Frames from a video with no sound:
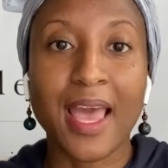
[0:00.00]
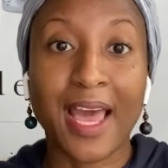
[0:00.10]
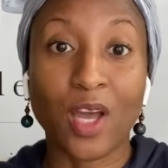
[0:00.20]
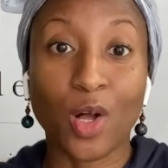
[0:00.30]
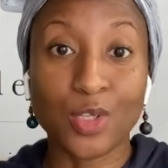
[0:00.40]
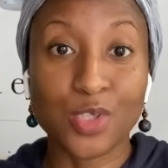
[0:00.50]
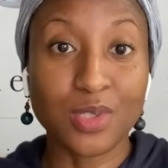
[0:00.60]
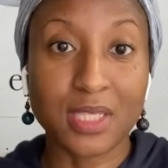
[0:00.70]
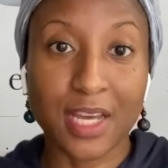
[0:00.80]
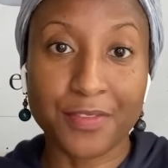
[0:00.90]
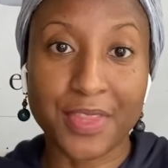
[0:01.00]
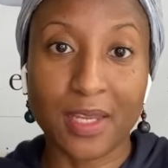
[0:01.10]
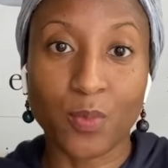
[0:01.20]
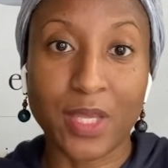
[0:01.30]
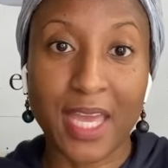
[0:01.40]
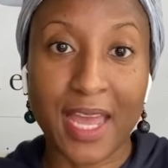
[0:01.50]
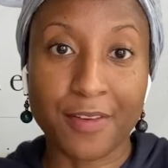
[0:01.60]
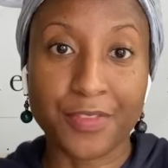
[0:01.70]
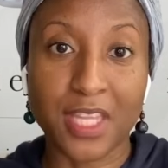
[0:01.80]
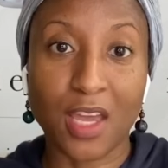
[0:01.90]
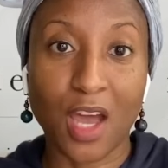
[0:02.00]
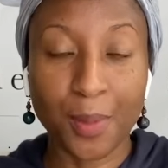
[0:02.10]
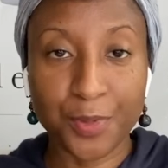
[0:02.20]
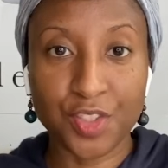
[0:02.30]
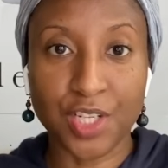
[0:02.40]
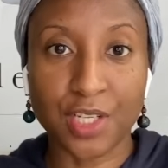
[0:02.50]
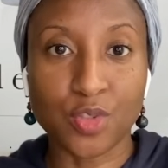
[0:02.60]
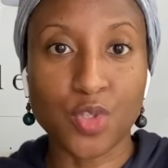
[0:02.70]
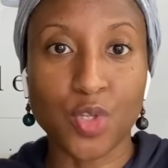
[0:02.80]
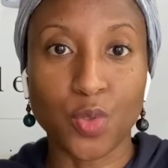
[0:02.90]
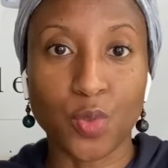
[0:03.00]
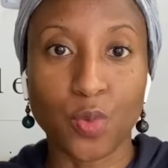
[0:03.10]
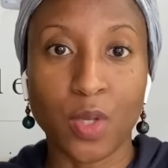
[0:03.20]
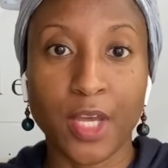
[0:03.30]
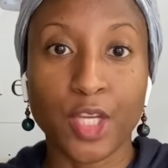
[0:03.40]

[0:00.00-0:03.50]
I also love that we have the option to